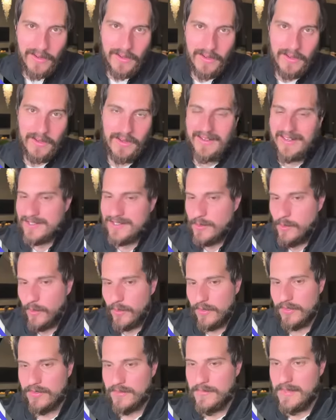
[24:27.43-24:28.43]
The next
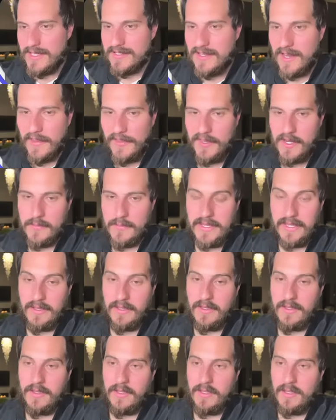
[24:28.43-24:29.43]
quarter means nothing to me.
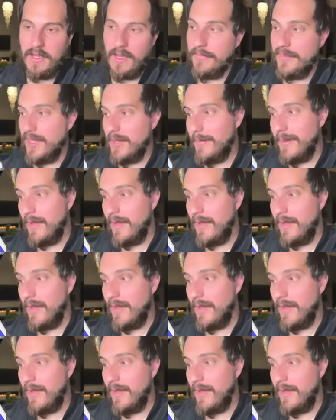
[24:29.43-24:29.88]
I'm thinking